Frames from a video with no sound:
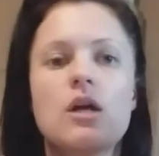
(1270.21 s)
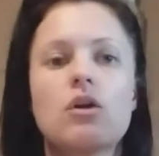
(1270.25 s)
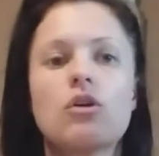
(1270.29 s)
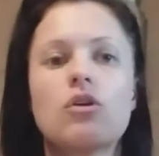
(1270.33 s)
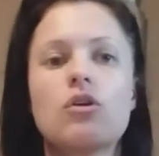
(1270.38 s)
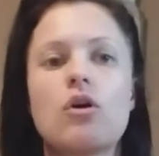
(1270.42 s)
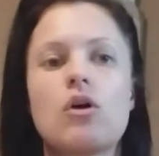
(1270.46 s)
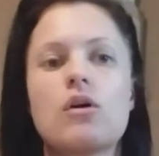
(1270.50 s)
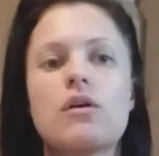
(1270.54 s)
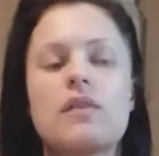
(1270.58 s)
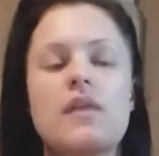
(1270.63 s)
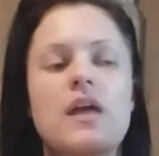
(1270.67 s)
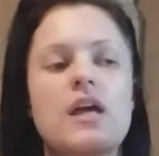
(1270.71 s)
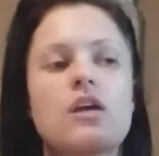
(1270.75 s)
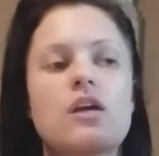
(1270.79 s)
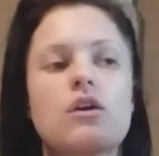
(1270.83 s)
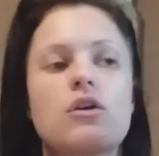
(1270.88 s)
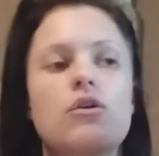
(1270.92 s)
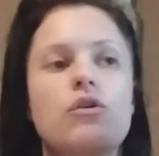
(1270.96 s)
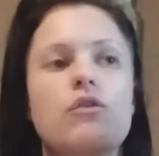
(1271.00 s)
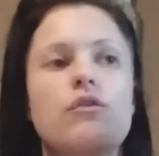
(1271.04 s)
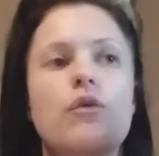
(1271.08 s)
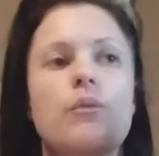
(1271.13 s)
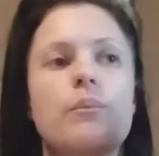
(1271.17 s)
You know,
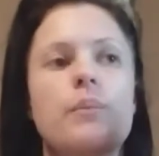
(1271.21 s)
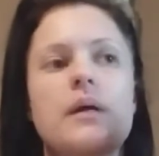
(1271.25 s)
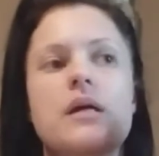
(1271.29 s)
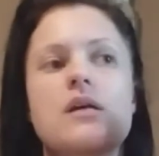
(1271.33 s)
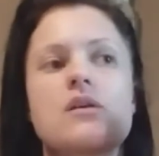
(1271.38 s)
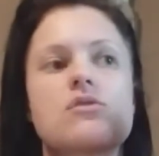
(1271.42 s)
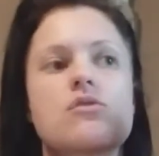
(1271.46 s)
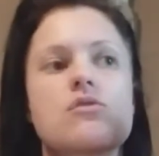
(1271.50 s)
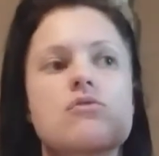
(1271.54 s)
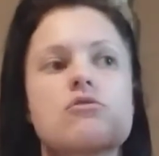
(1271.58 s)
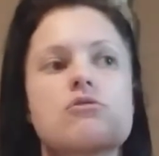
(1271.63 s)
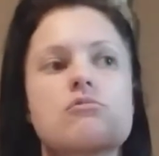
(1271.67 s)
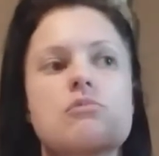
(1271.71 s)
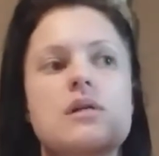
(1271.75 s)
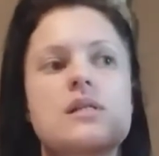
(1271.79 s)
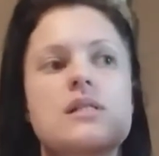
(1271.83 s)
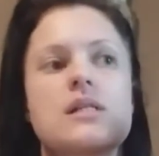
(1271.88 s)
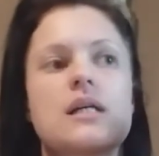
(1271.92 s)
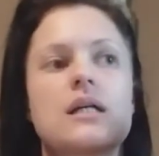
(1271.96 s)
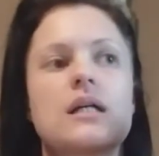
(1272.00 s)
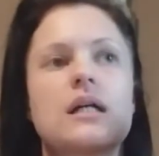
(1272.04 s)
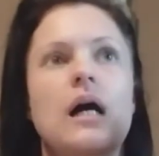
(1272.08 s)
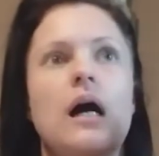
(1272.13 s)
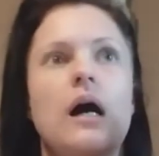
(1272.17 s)
thank you for being so sweet
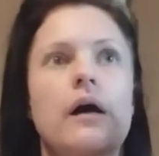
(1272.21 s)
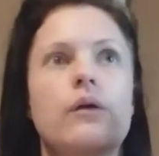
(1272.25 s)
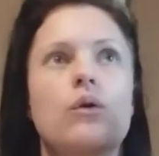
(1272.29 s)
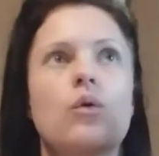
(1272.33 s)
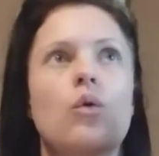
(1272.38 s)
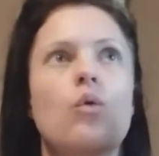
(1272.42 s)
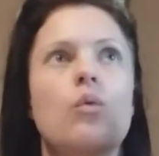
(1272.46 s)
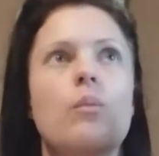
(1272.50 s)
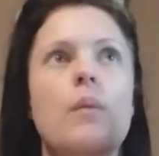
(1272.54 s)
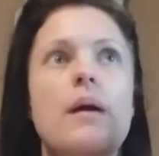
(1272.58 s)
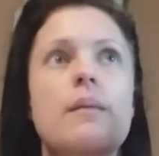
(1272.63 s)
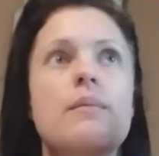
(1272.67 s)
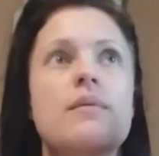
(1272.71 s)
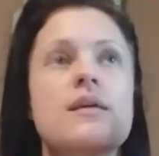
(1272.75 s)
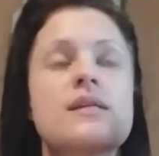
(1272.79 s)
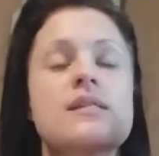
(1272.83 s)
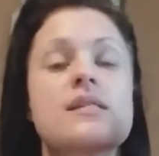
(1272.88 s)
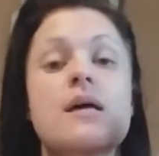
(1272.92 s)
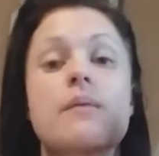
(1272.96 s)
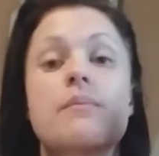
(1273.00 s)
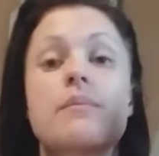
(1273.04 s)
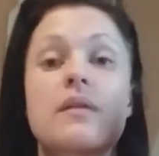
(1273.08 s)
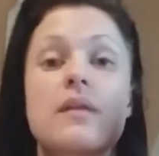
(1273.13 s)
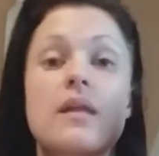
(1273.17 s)
and kind, or maybe there's
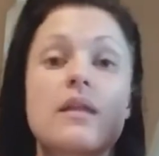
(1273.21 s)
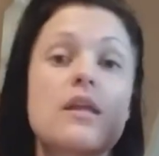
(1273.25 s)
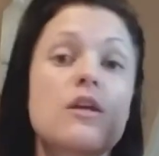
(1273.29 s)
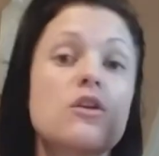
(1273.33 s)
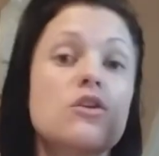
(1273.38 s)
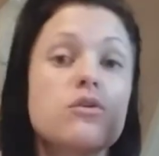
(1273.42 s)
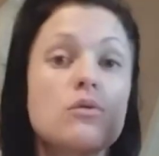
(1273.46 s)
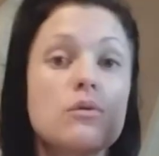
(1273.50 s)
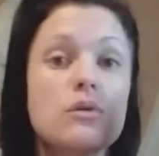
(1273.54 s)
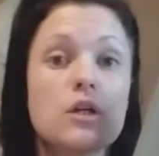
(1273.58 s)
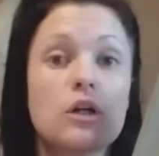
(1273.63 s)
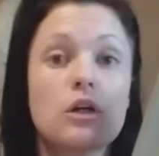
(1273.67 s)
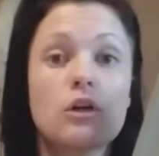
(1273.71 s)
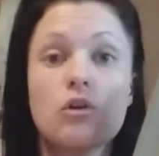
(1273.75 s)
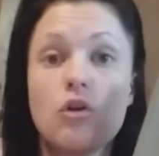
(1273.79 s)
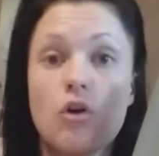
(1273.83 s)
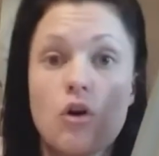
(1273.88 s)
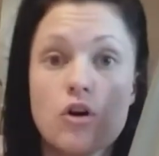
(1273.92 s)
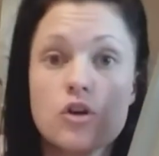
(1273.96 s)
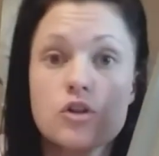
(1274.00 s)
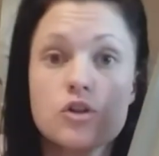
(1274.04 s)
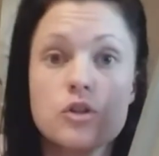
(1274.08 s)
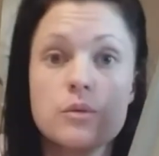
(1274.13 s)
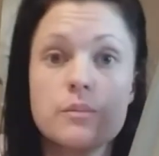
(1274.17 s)
something that they do in the
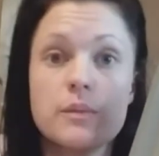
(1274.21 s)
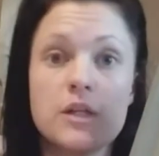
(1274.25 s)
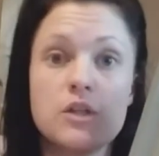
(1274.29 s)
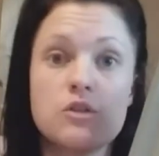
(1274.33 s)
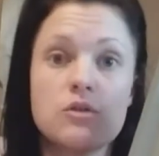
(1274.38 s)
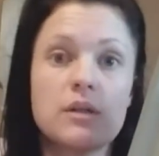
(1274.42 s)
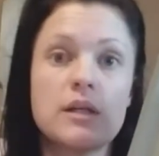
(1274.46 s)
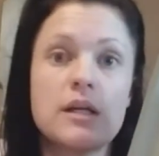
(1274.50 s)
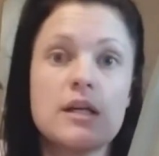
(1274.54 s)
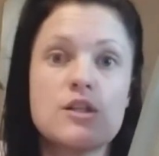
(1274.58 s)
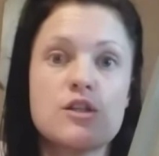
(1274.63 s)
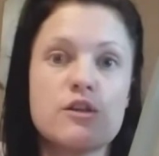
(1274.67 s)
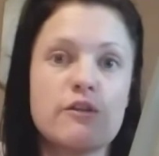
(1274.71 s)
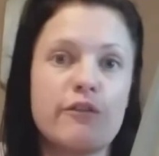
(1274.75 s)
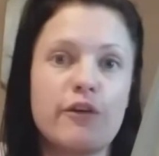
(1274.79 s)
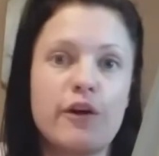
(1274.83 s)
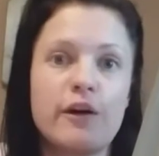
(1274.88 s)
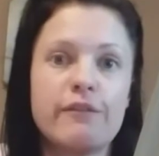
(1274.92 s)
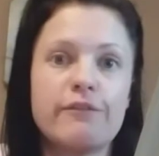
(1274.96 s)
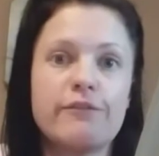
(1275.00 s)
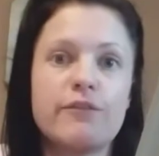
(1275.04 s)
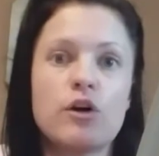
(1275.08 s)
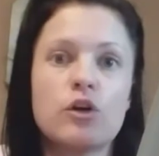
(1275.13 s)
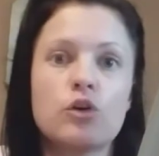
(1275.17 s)
classroom that your kids are
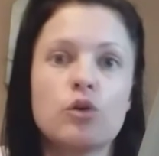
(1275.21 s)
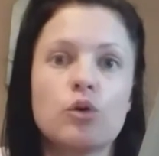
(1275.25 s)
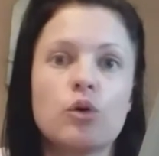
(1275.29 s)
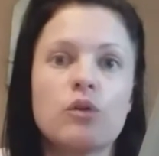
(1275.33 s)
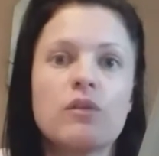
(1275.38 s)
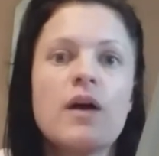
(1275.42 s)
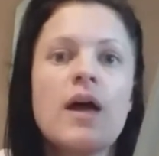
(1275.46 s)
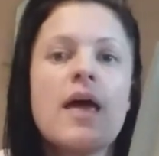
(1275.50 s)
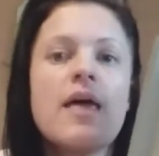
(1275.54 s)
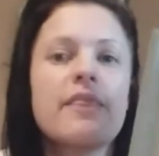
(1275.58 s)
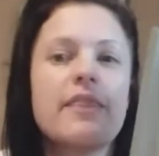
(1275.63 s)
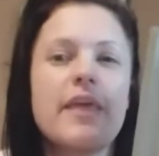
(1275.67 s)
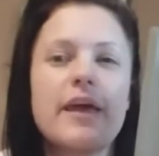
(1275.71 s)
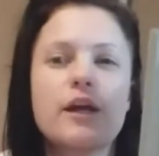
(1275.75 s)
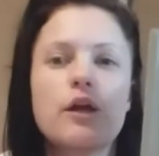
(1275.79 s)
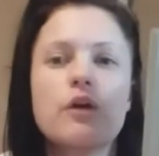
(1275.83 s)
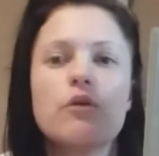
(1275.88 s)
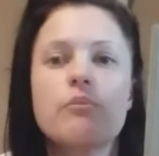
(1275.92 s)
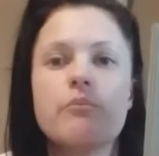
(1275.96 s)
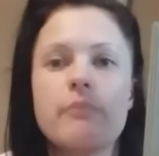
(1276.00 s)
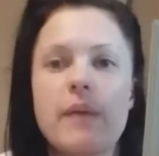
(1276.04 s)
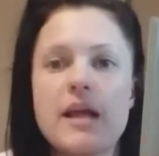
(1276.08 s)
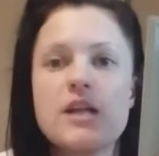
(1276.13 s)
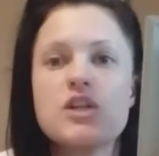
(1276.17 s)
very fond of. They
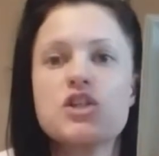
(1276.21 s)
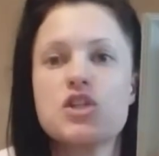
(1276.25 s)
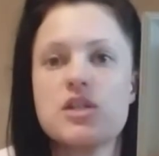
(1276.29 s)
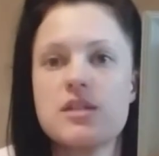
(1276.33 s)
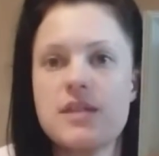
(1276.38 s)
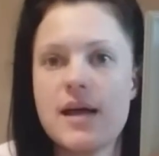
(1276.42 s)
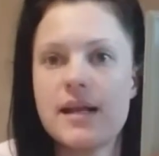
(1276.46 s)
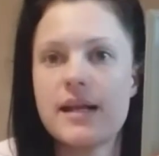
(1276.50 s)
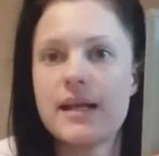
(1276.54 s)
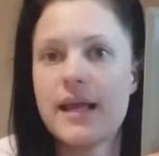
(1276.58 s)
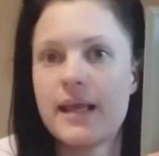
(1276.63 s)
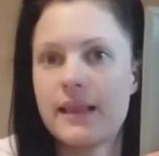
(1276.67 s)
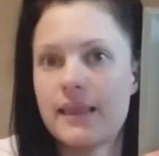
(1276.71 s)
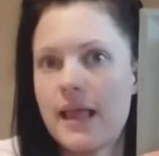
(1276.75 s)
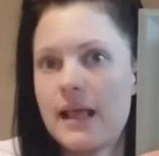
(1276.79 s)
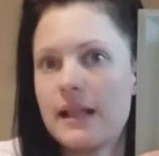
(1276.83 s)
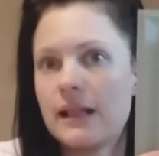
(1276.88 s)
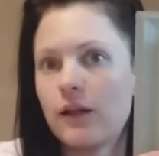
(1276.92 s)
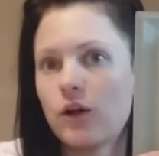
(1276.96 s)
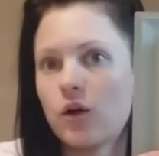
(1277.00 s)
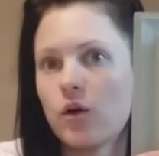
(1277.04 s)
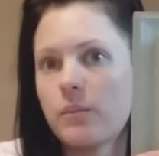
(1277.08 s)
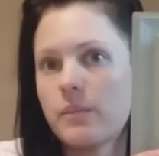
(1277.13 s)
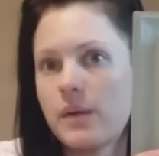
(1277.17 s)
can mention that in that
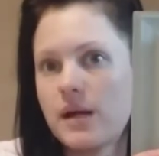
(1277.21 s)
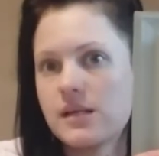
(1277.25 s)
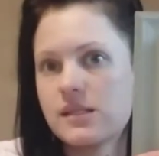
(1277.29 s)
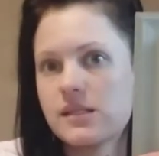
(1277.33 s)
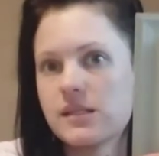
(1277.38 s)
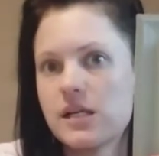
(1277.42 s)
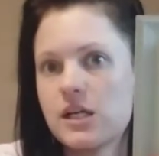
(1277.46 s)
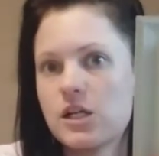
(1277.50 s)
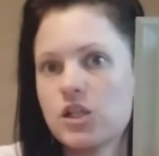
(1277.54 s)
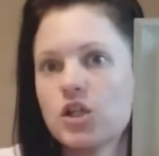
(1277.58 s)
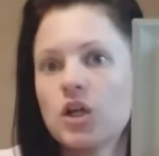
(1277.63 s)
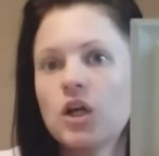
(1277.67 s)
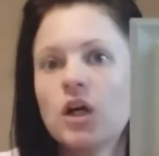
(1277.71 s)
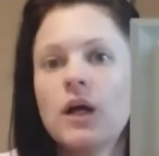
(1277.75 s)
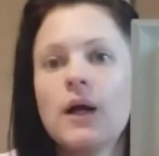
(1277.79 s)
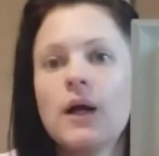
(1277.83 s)
little message.